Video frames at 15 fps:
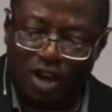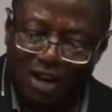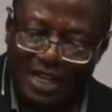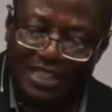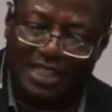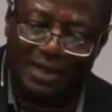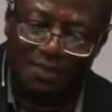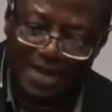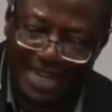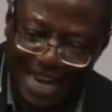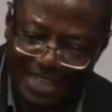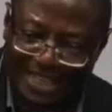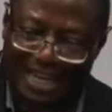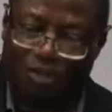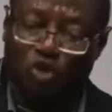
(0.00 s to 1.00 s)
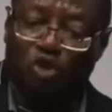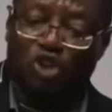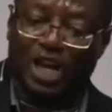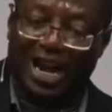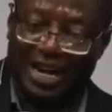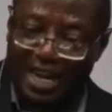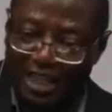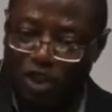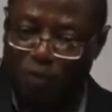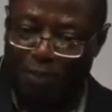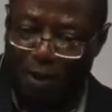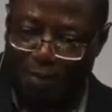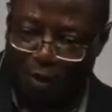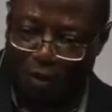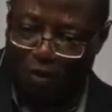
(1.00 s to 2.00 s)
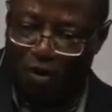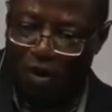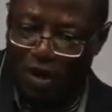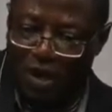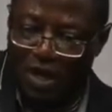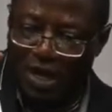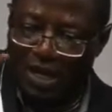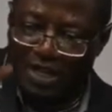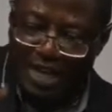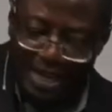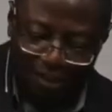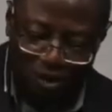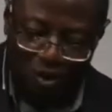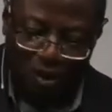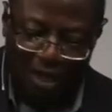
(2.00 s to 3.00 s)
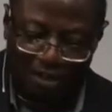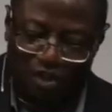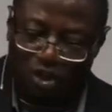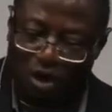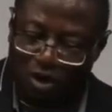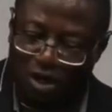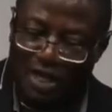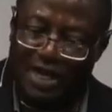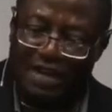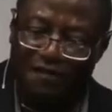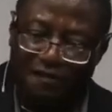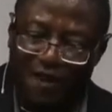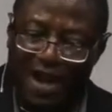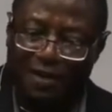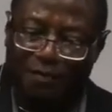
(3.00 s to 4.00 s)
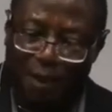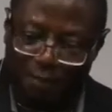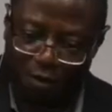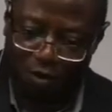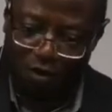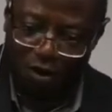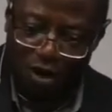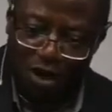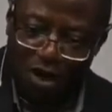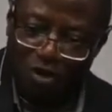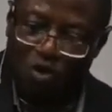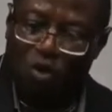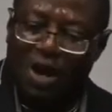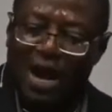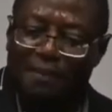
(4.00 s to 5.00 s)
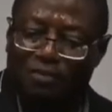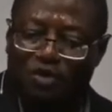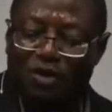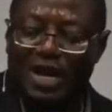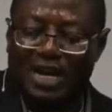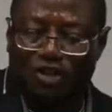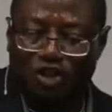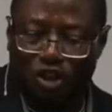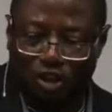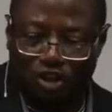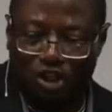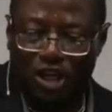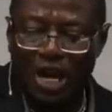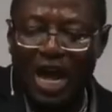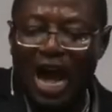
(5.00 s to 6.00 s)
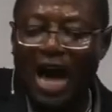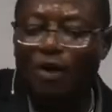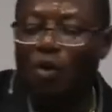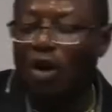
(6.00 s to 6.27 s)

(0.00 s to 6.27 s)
not intimidated to challenge people. Yes, you can surely invite people to come to that church. And